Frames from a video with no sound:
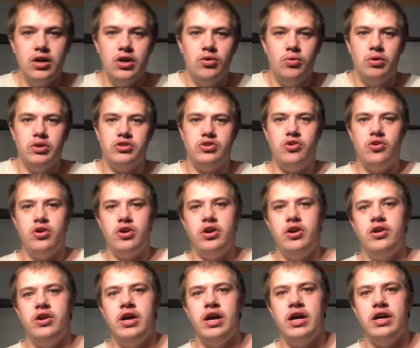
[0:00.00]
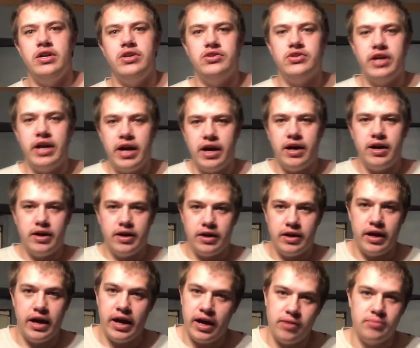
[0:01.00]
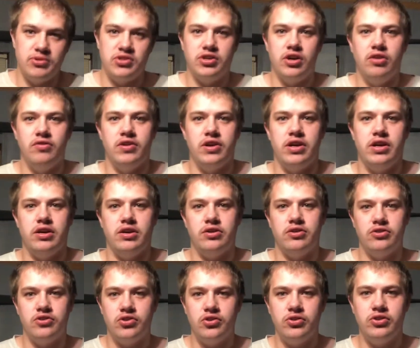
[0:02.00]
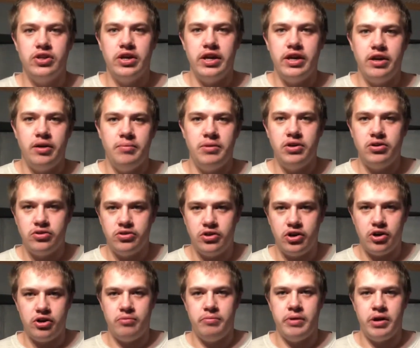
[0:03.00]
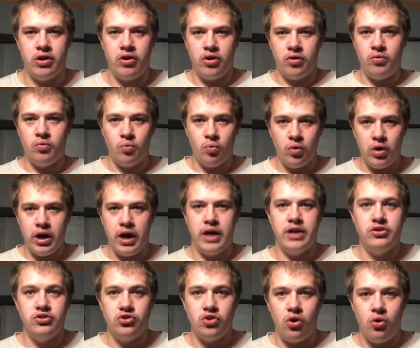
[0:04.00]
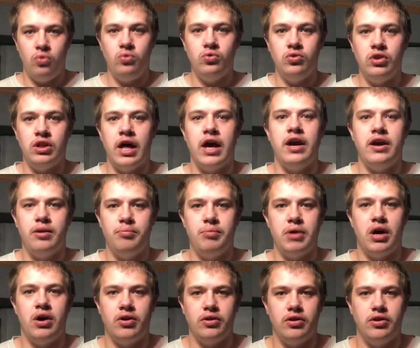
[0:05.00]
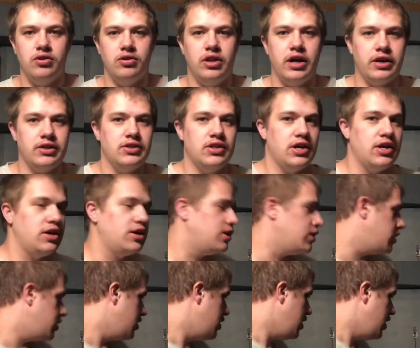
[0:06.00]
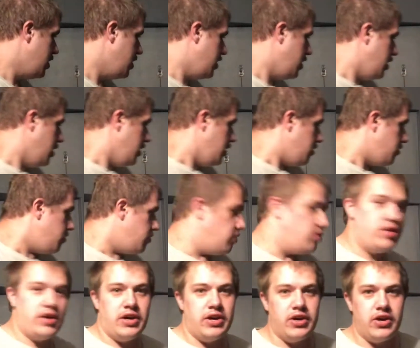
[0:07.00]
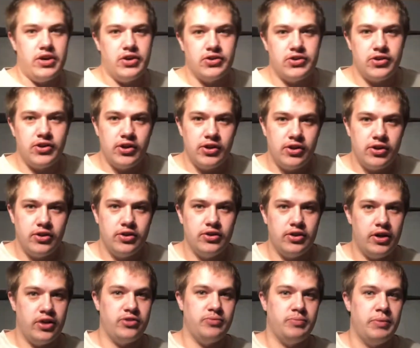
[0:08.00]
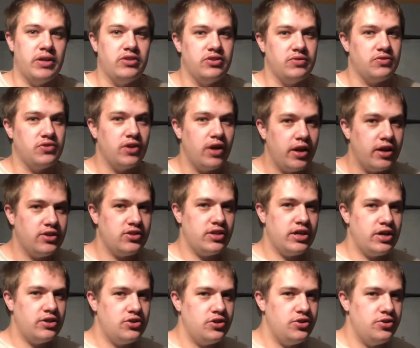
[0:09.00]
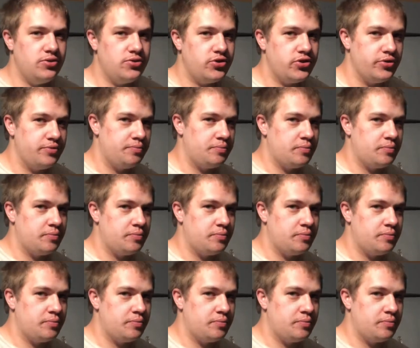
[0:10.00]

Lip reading: What's going on, guys? Adam Selvig here, and so today I'm here to talk about what I don't like about collecting these expensive Sonic statues.